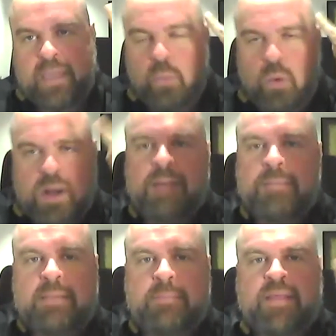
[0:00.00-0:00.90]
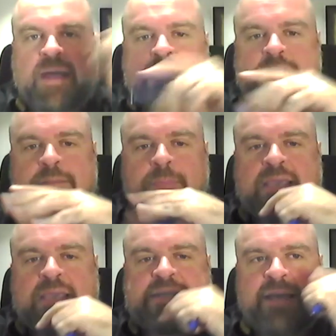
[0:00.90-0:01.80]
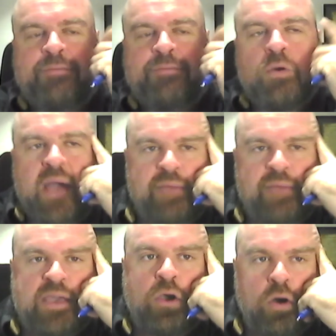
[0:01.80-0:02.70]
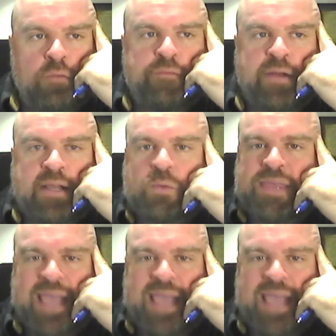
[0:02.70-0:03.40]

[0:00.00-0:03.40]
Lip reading: And what I mean by that is if you're having conflict with